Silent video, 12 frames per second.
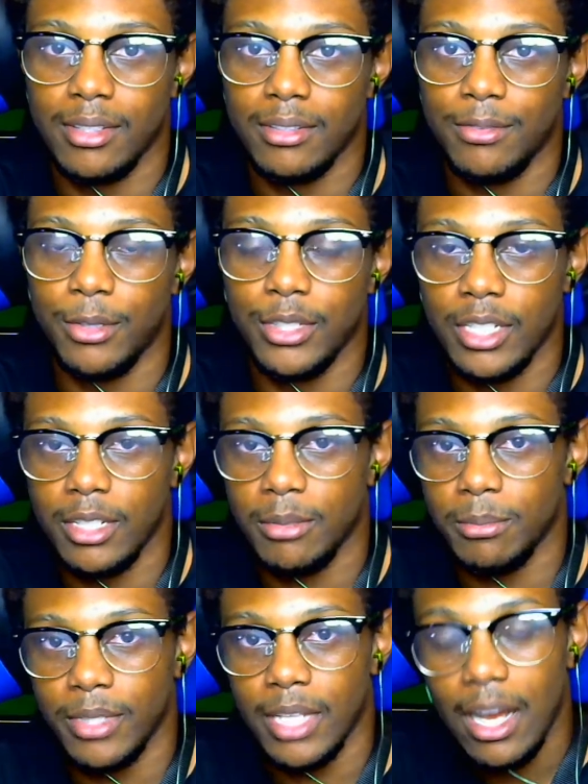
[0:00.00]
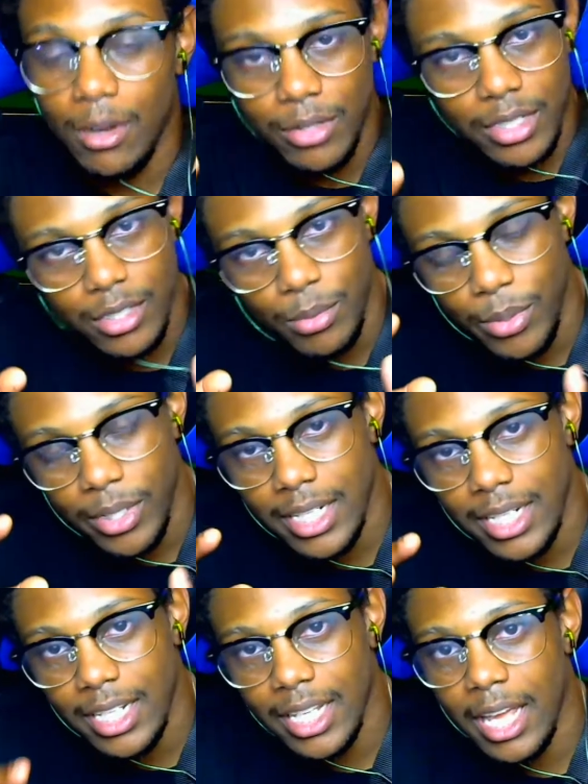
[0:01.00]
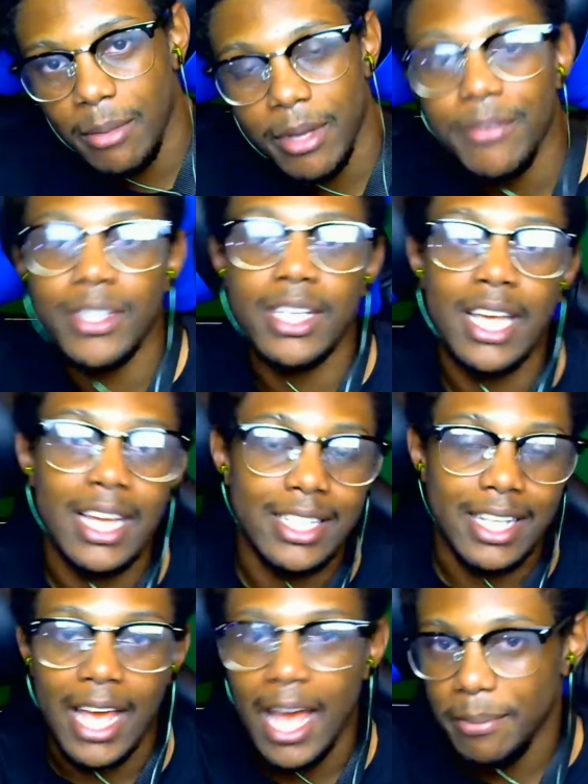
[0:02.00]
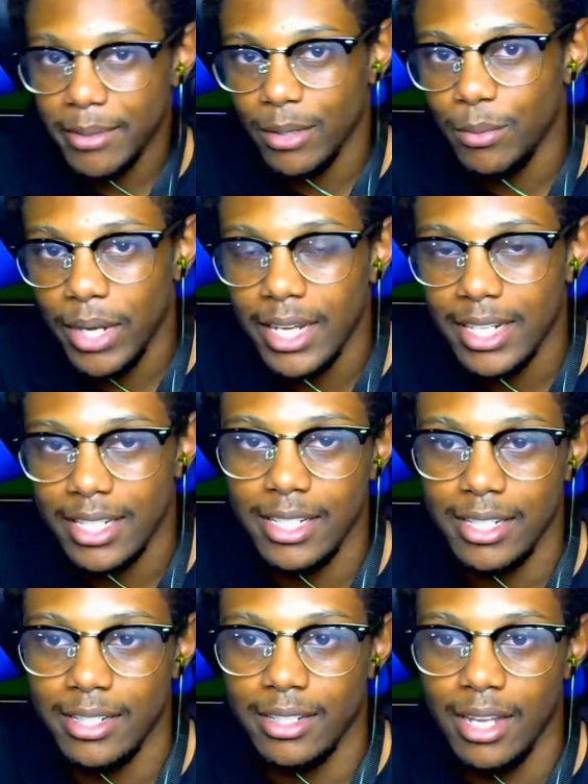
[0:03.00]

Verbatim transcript: for them, not only to win an endgame, everything had to happen the way it did